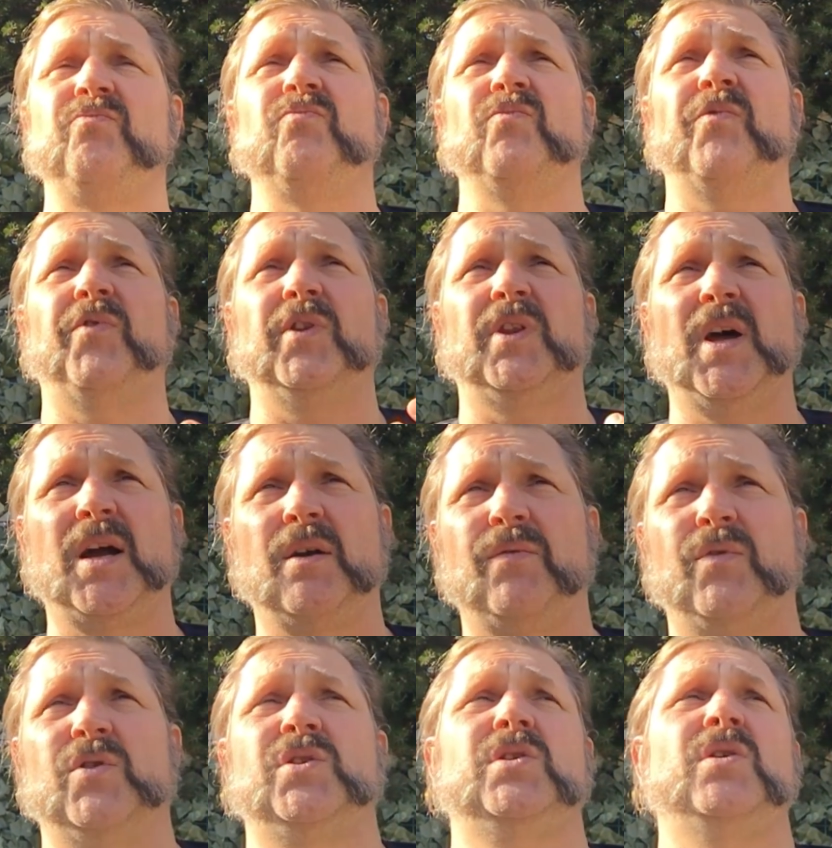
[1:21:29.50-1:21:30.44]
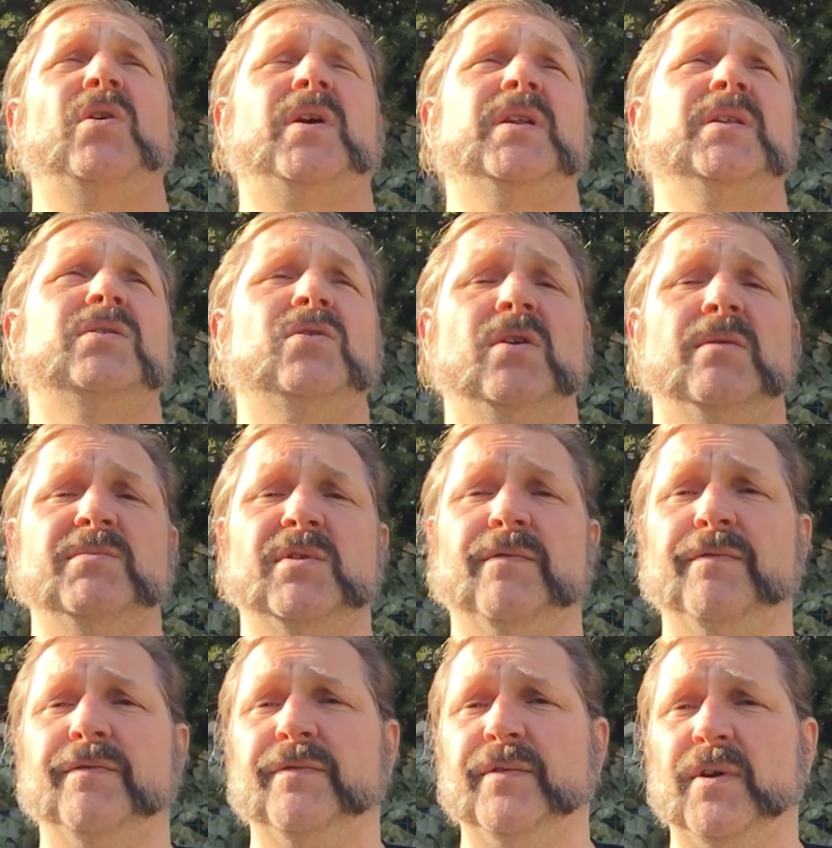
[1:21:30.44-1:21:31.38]
Photographers talk in terms
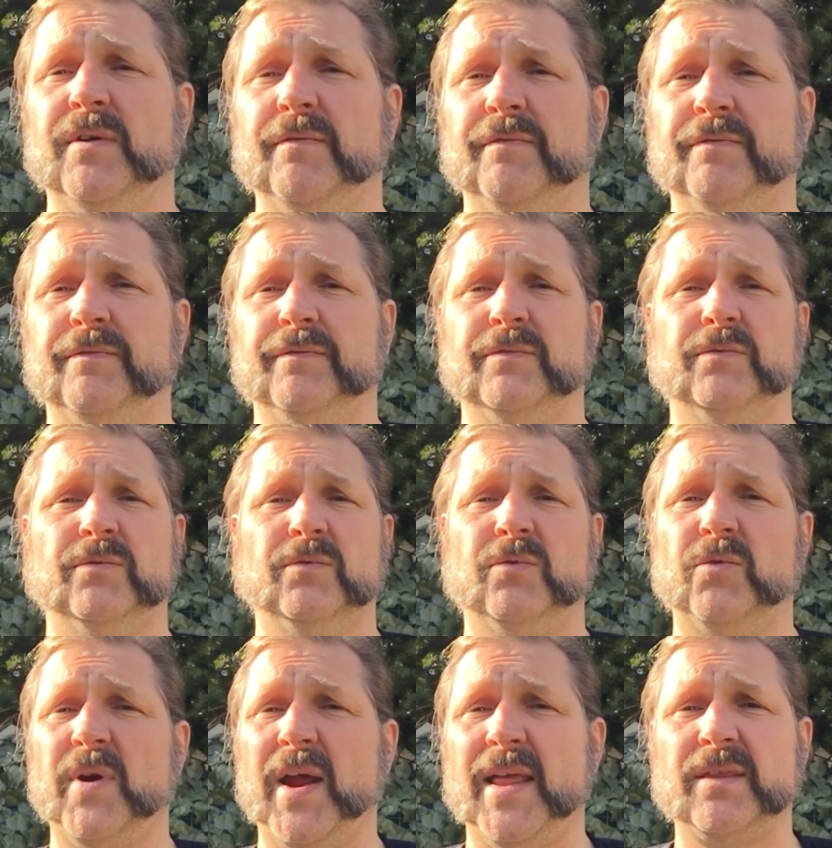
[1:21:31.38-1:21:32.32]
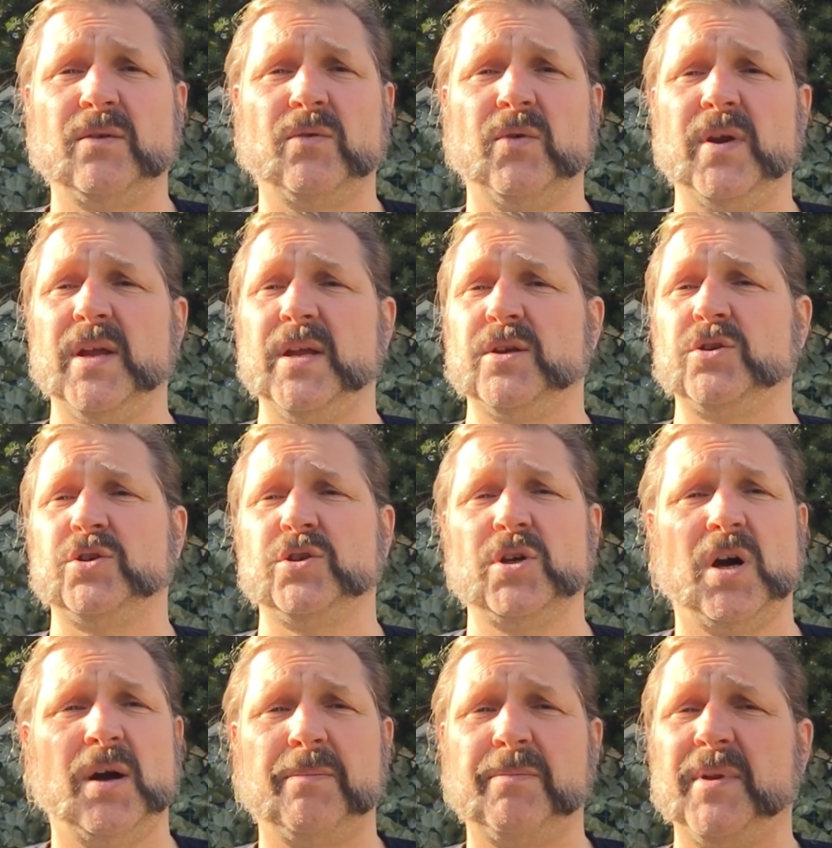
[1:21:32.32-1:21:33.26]
of rendering,
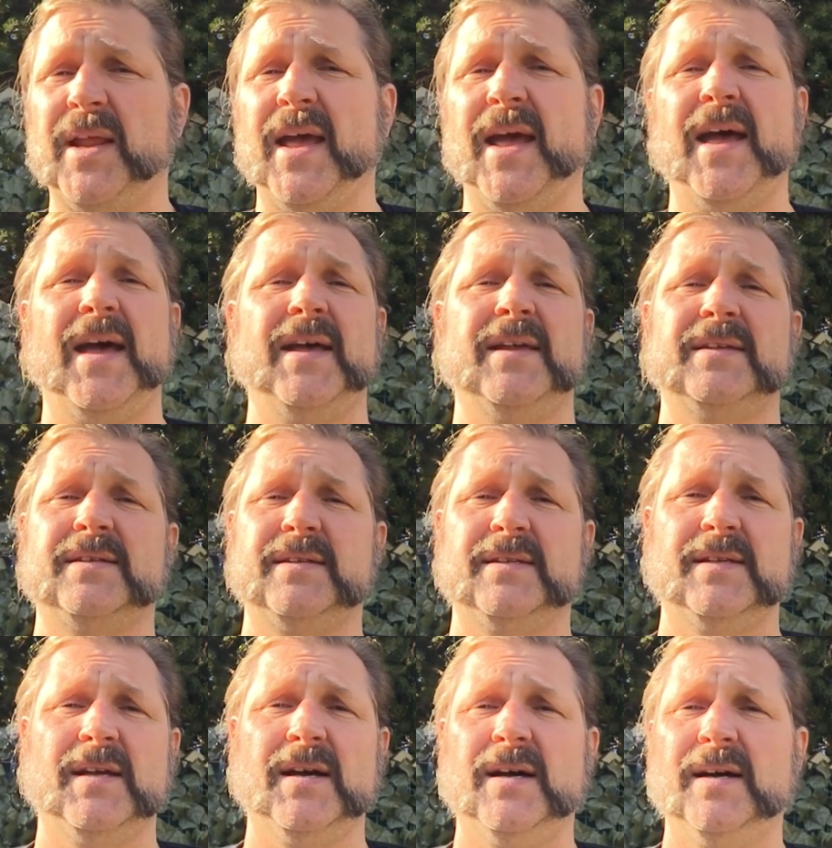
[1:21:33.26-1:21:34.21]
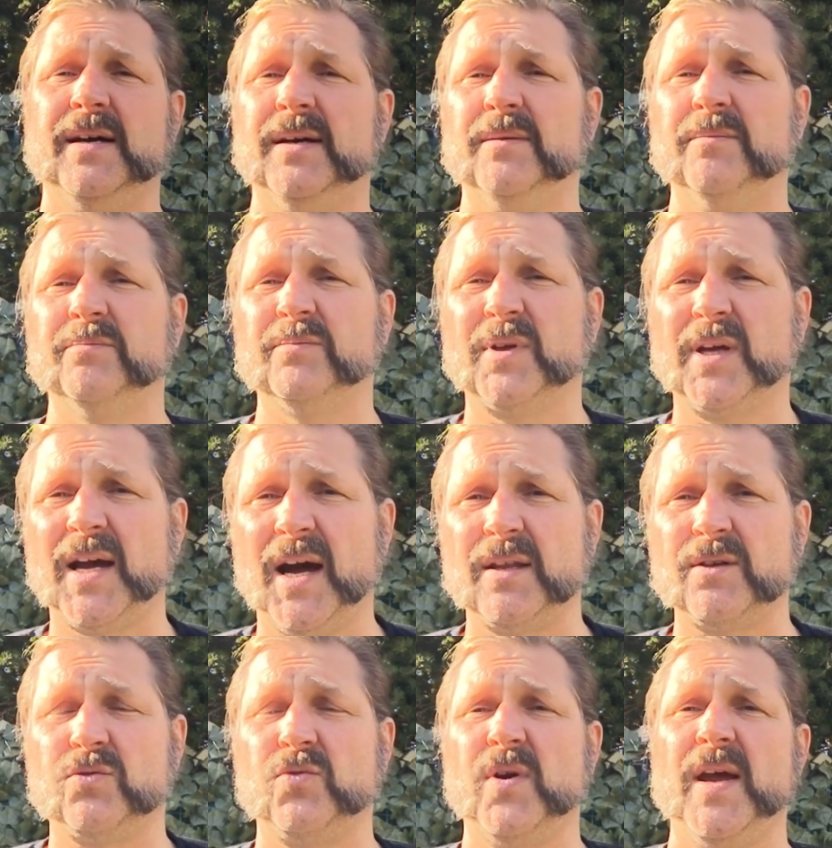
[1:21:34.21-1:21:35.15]
sharpness,
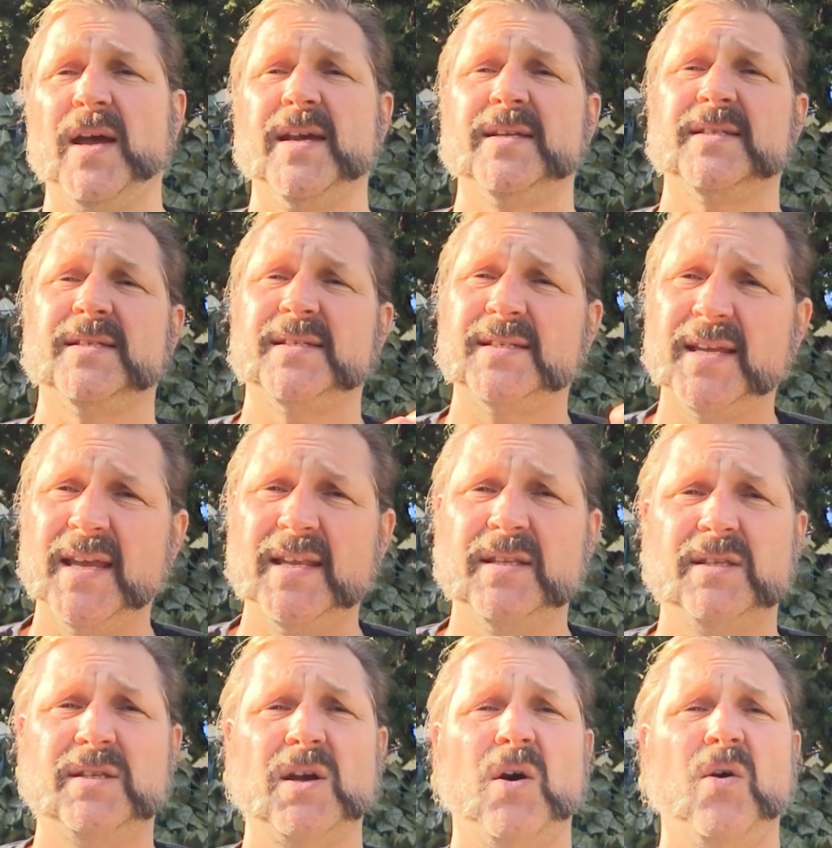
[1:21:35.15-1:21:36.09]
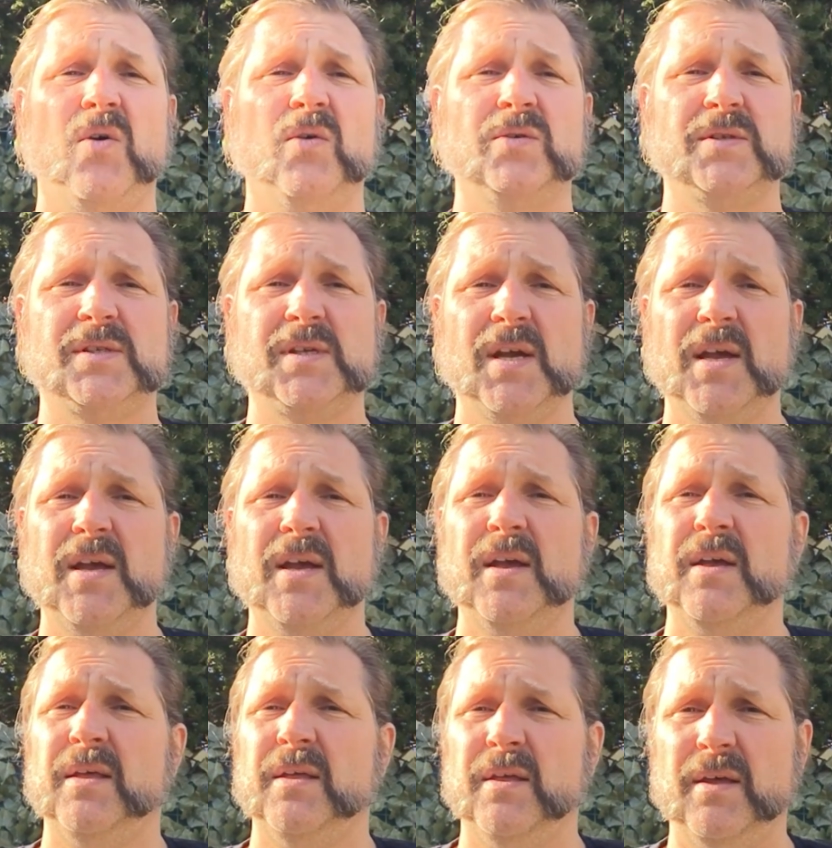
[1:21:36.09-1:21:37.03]
contrast, skin tones,
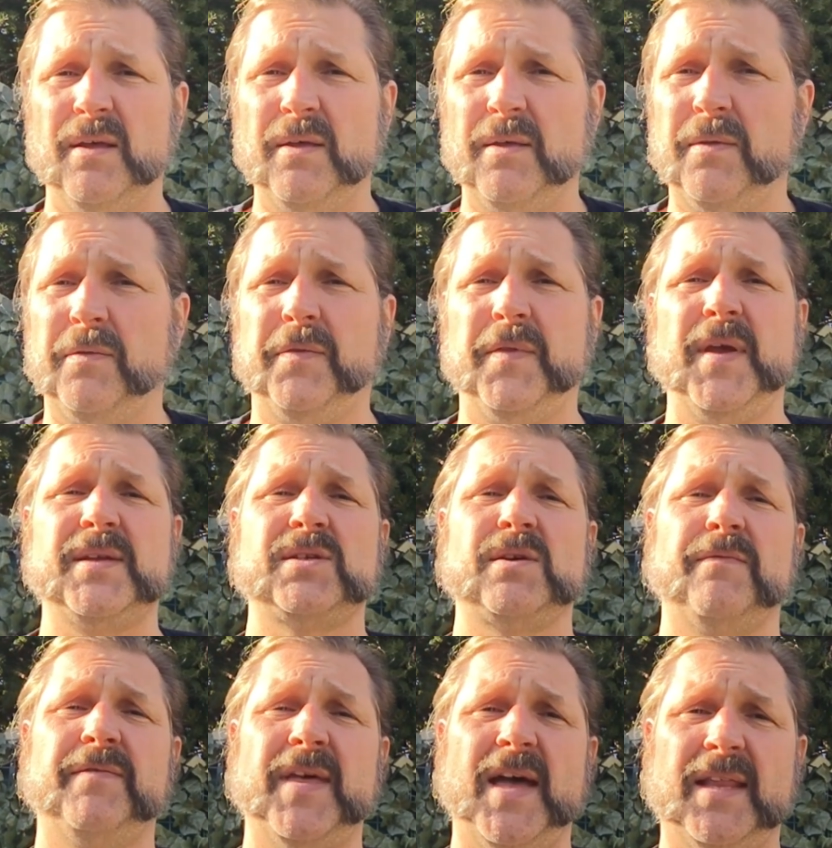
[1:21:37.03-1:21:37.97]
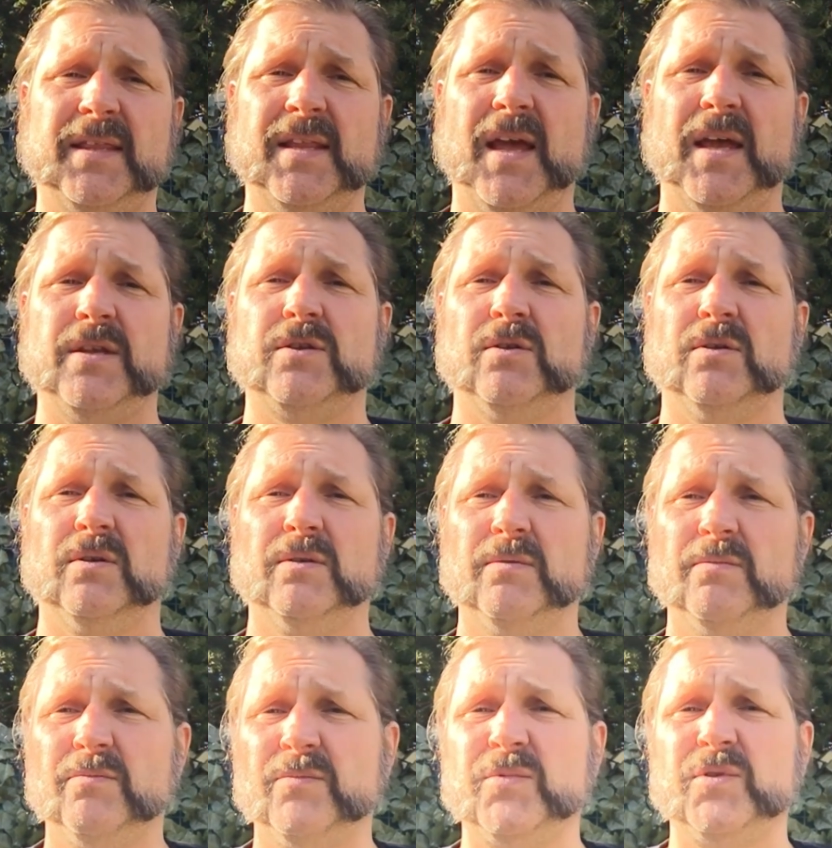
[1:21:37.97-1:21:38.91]
things of that nature.
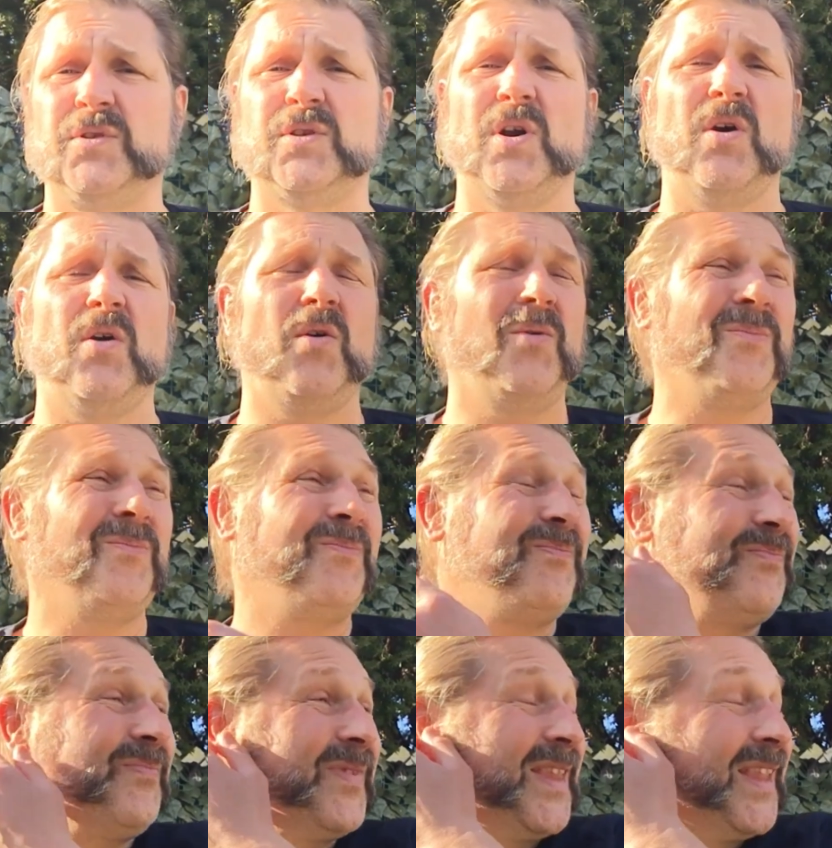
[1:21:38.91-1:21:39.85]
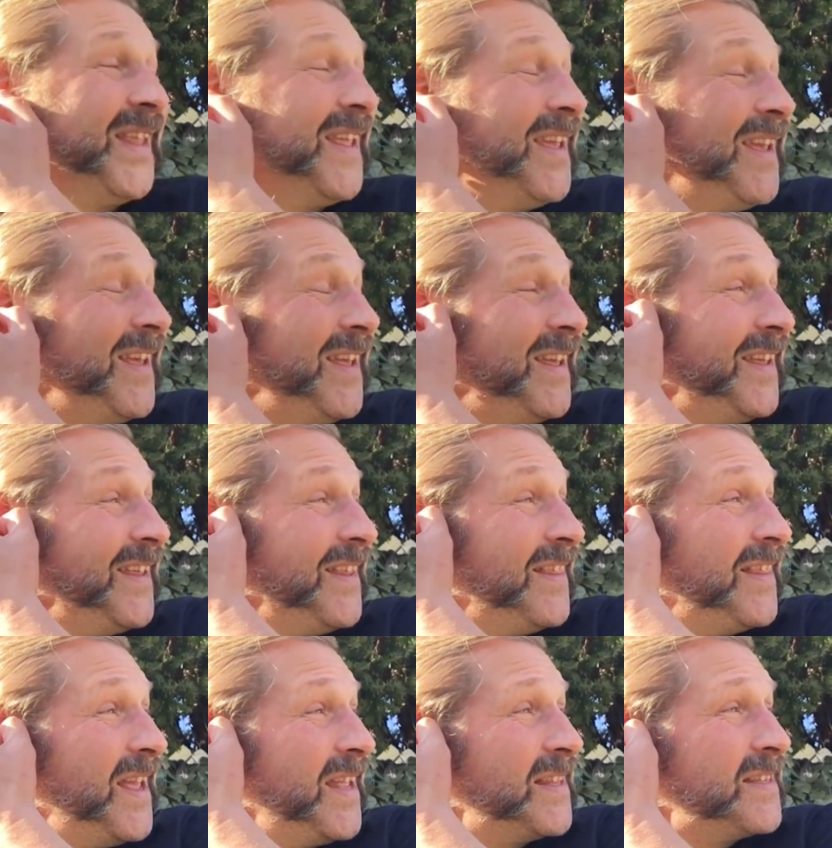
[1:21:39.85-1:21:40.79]
So
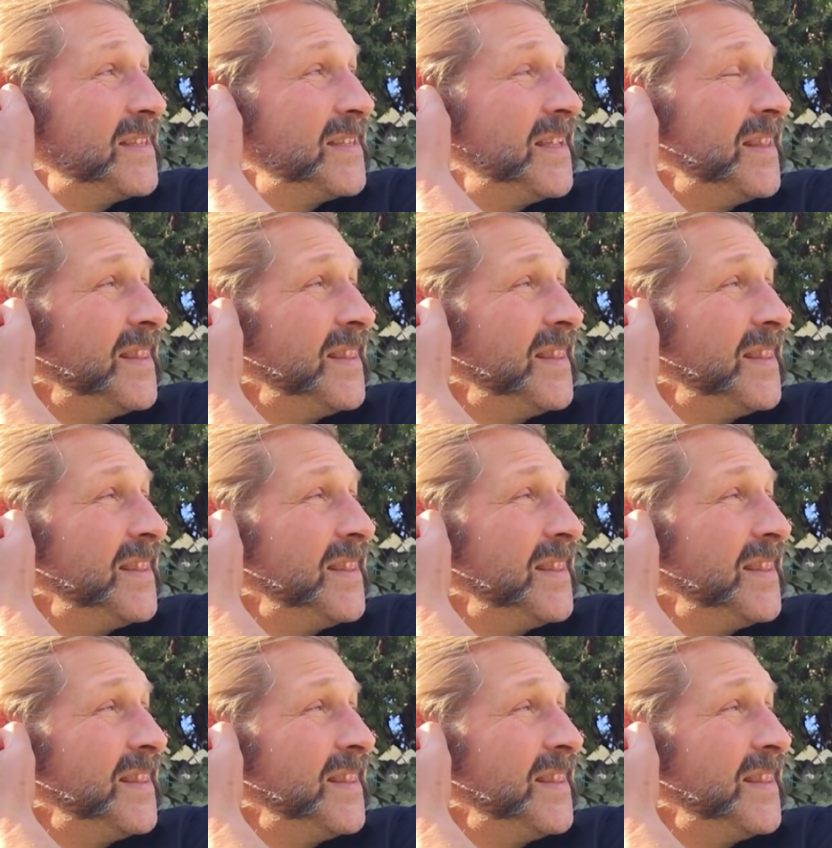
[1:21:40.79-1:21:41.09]
that's